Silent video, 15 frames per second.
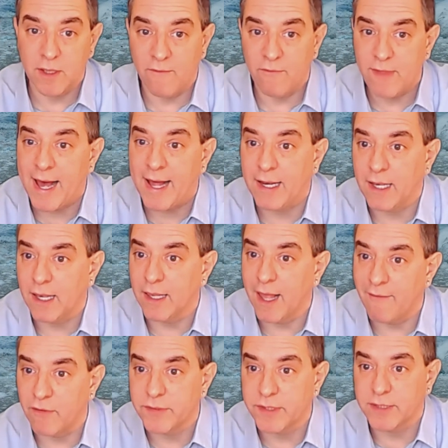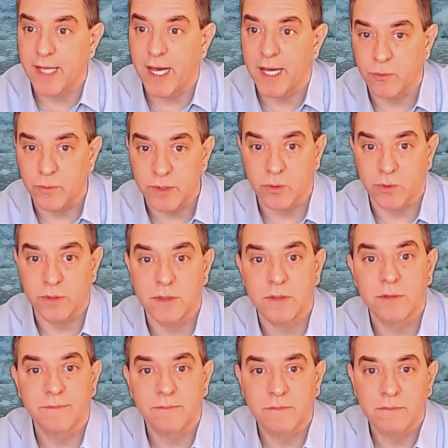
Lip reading: of that level of societal resources.